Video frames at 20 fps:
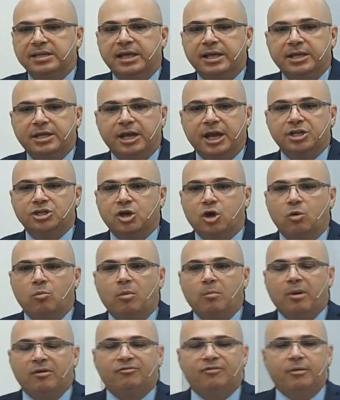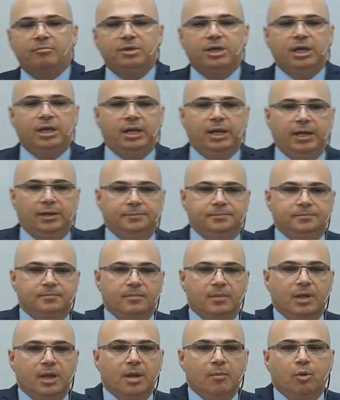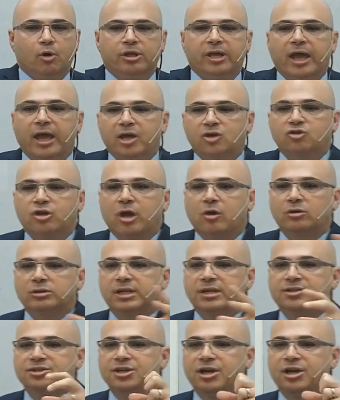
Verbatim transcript: Live the experience of the church as a family.